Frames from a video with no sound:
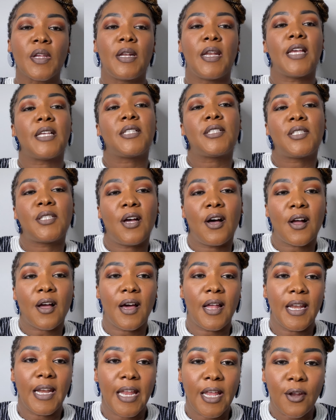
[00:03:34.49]
Let's talk
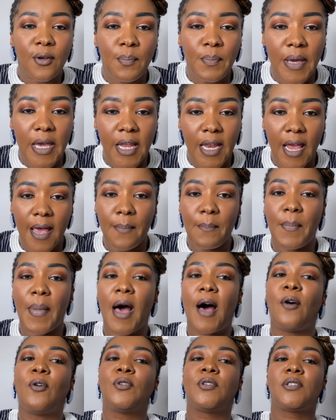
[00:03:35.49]
a little bit
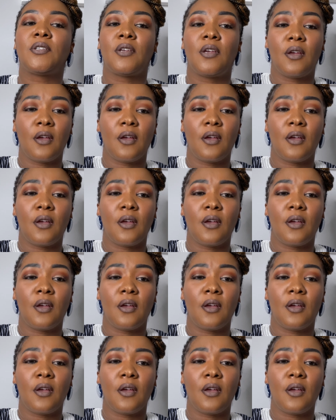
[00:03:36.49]
about